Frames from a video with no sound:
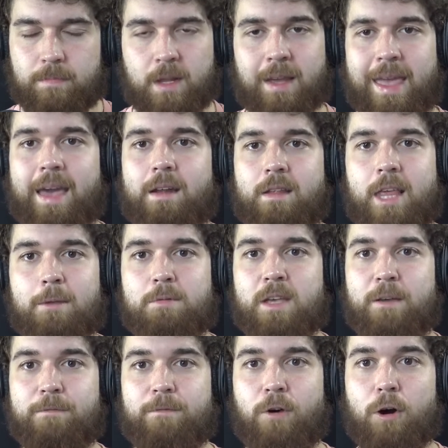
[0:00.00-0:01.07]
again, keep
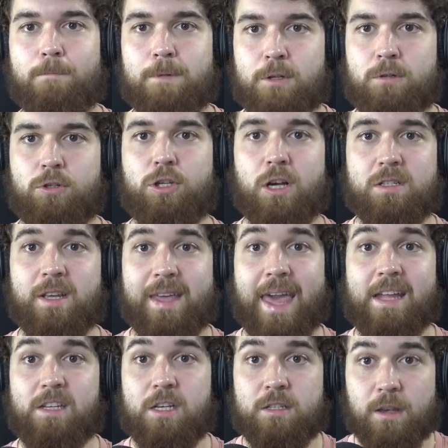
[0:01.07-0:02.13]
saying far, but Justin
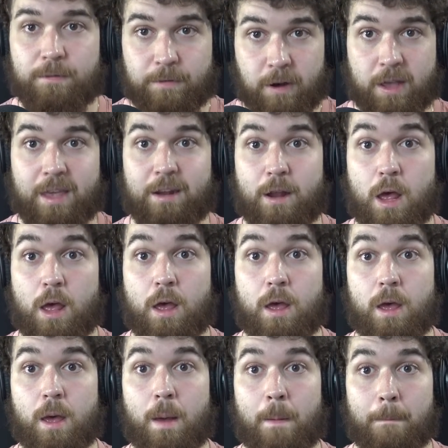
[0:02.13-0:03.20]
Gaethje is a fucking
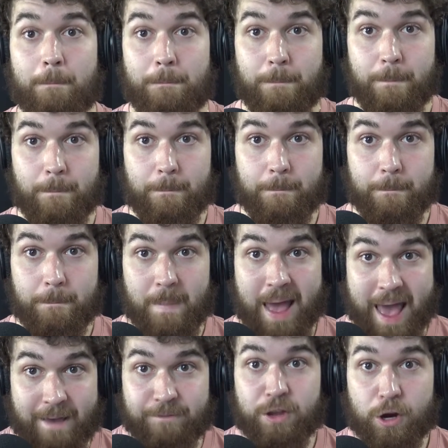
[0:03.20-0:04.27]

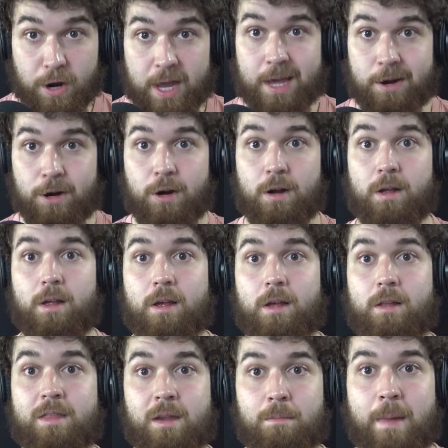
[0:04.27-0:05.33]
heavier hitter
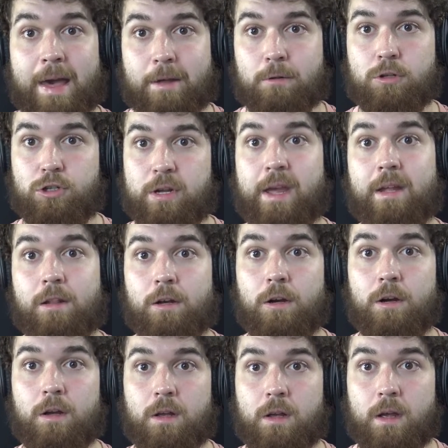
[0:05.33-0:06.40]
than Michael
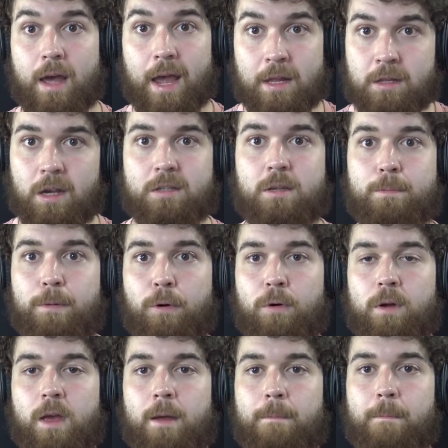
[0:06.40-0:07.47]
Chandler and Dustin
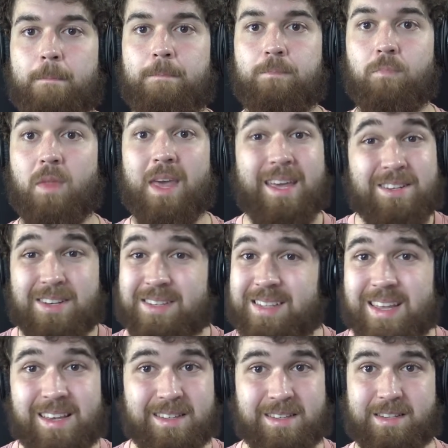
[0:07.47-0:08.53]
Poirier. He just
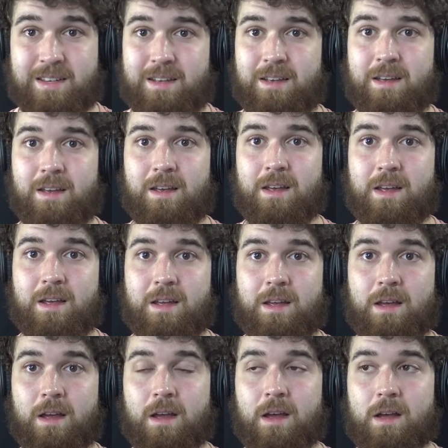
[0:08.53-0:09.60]
is.
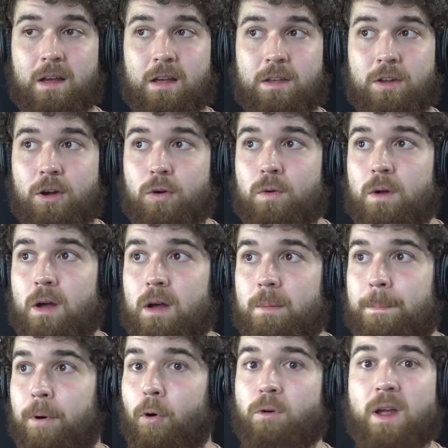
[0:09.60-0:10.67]
You know,
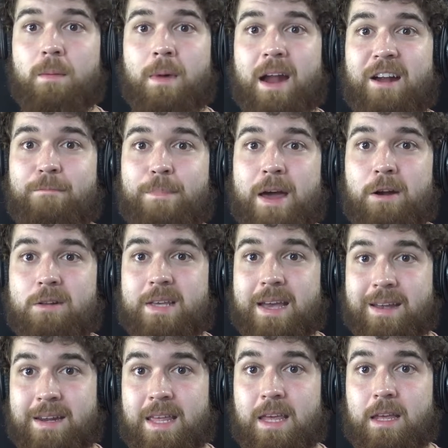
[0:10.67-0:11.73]
Poirier might have better
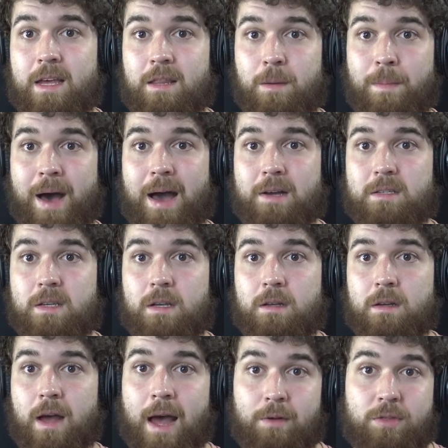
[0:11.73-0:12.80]
technique in the boxing.
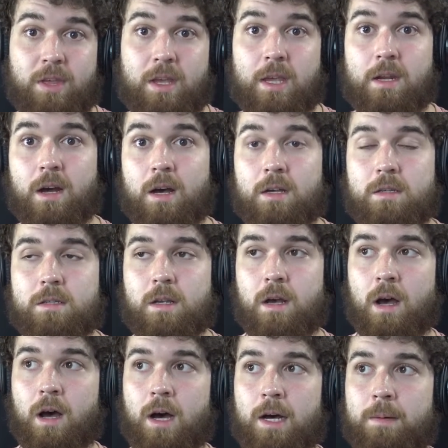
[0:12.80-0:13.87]
I would think he does.
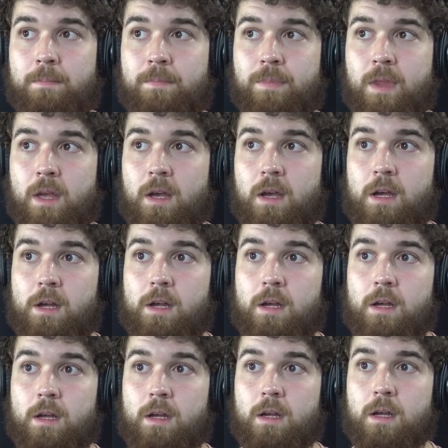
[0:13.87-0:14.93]
But
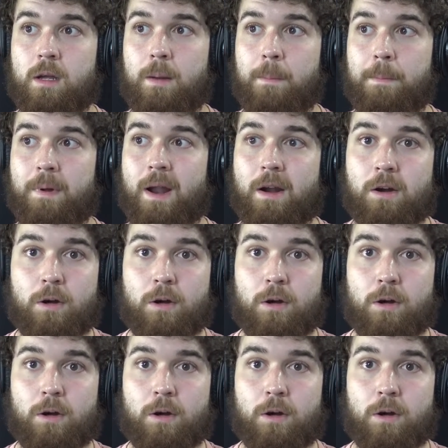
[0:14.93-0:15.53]
I don't